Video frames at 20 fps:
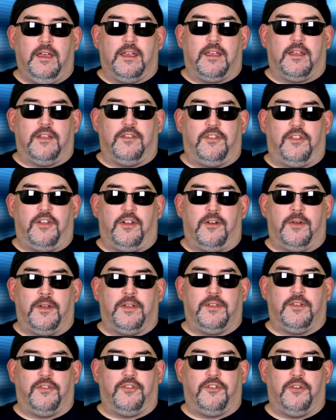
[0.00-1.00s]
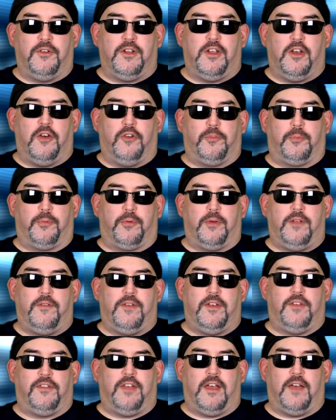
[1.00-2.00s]
Considering the studio's
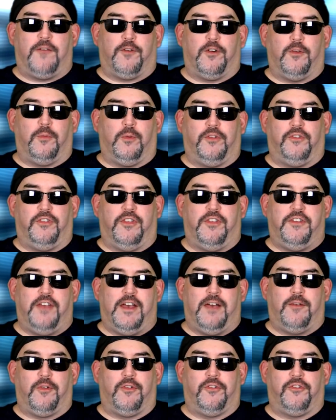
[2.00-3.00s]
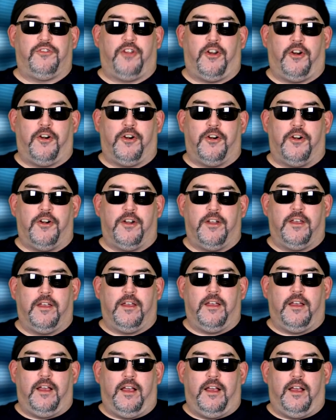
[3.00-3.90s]
previous effort was the Devil's Turd,